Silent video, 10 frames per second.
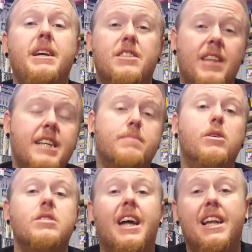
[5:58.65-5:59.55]
So that's
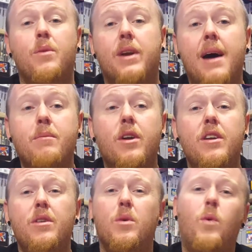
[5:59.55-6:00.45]
most likely what I'm going to
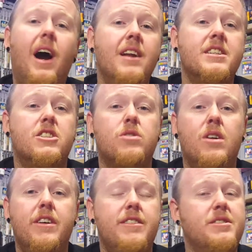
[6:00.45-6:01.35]
do. The wireless
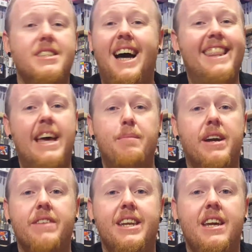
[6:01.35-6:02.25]
controller issue is not that big
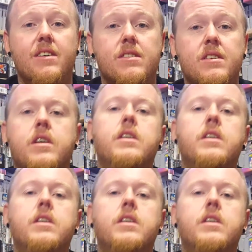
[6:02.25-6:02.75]
of a deal.